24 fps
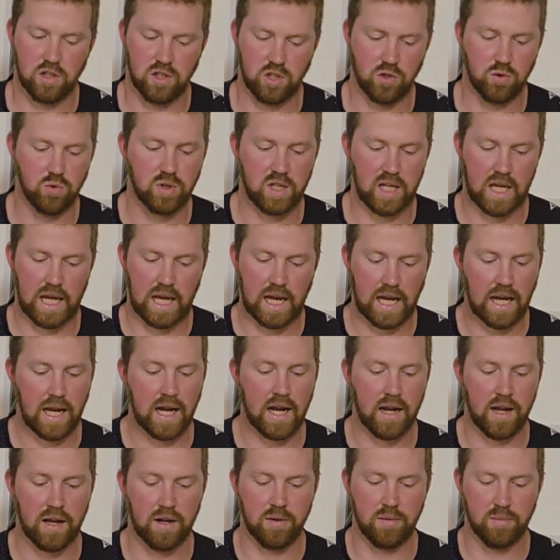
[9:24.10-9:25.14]
you
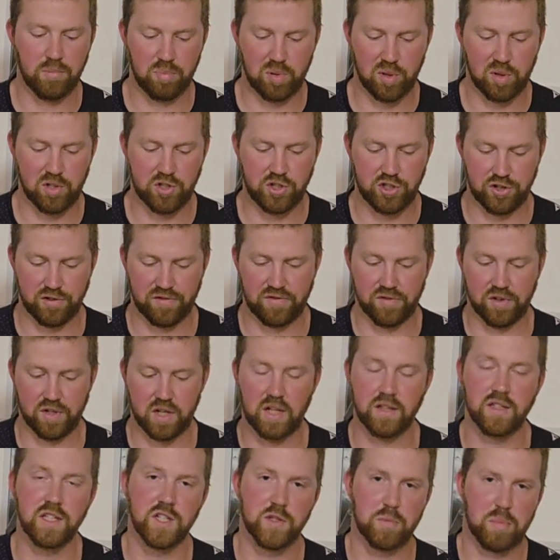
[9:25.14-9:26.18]
can put your foot
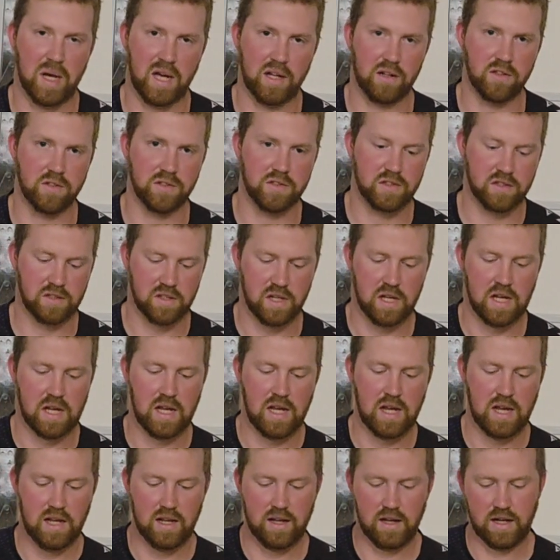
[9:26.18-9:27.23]
on these pedals
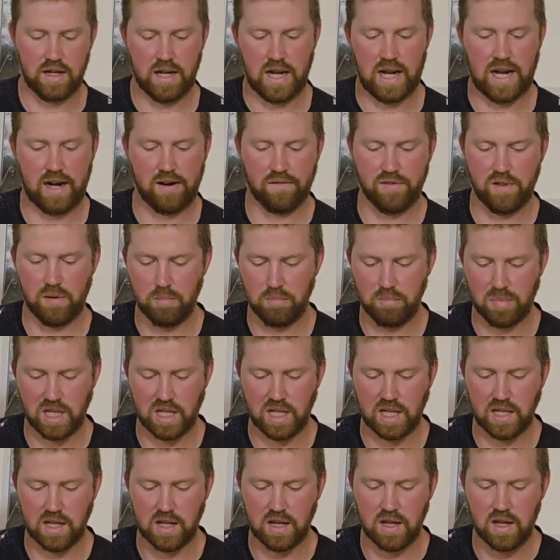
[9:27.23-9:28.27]
and have them
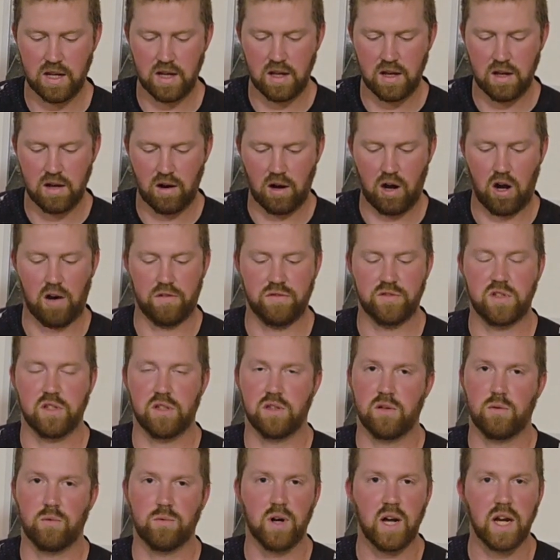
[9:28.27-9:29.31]
be off to
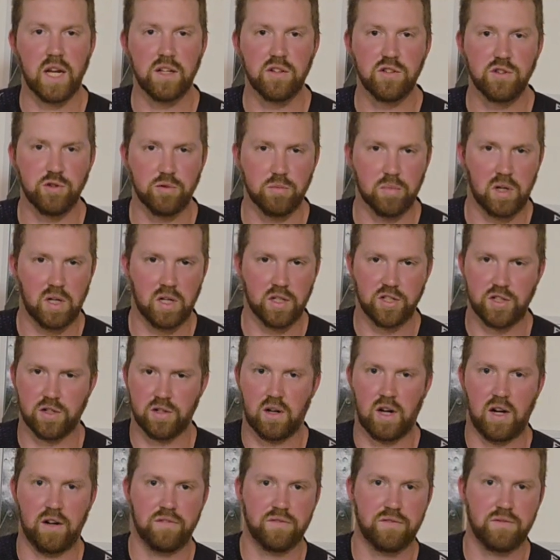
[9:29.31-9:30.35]
the right too much, or
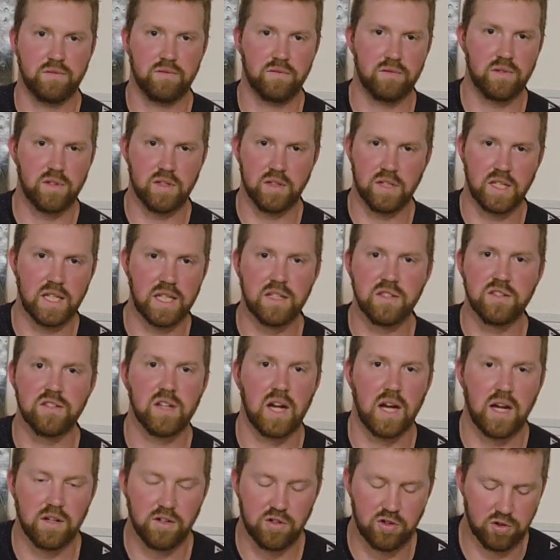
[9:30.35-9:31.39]
off to the
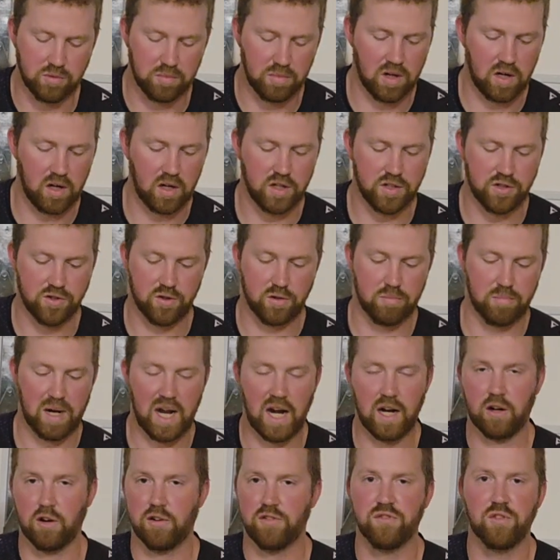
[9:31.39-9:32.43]
inside too much, or
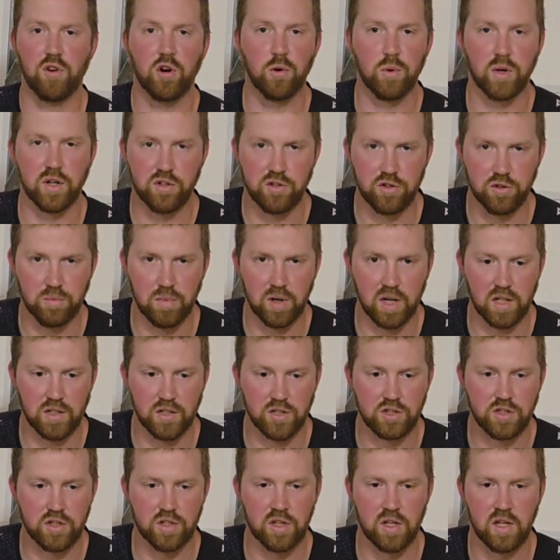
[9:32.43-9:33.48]
back or forward too
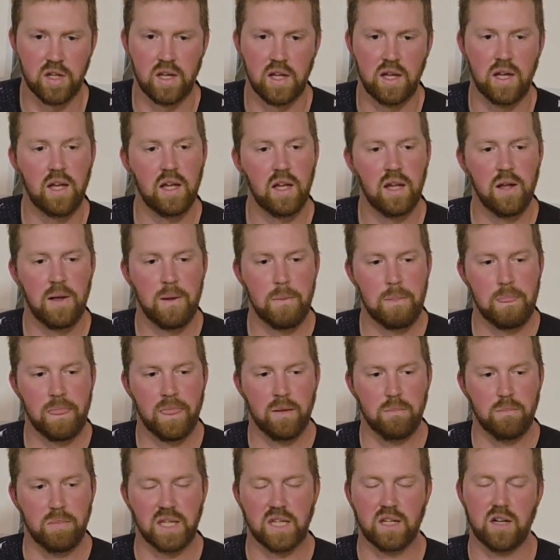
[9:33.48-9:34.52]
much,
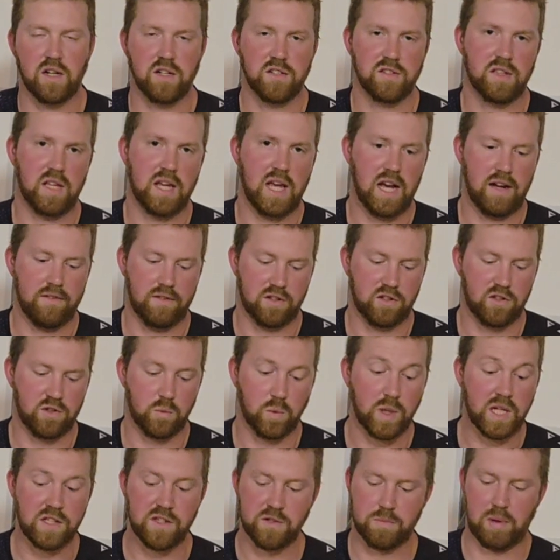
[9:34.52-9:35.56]
because they have a
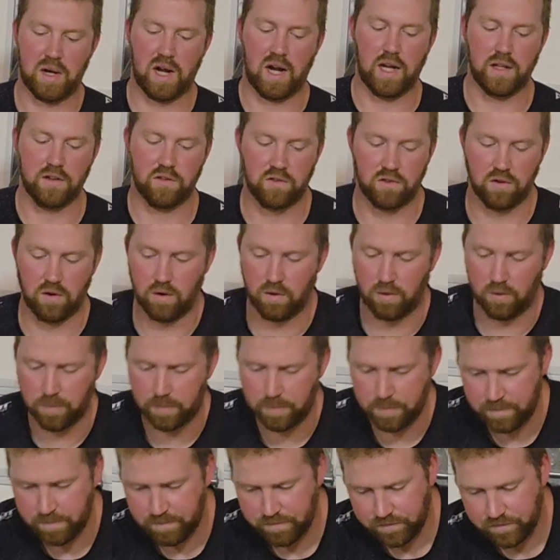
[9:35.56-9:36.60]
sweet spot.
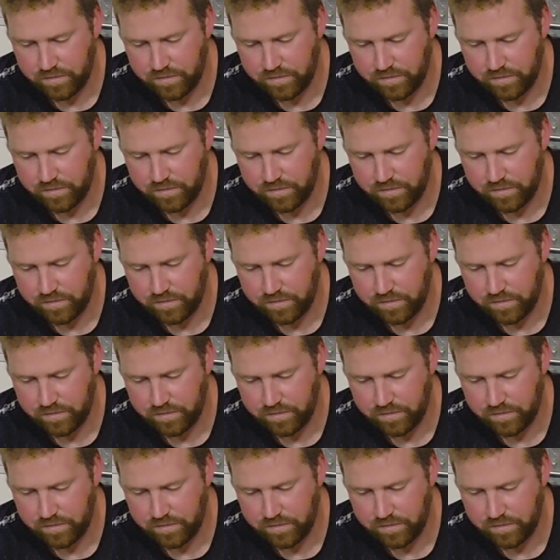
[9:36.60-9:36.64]
So,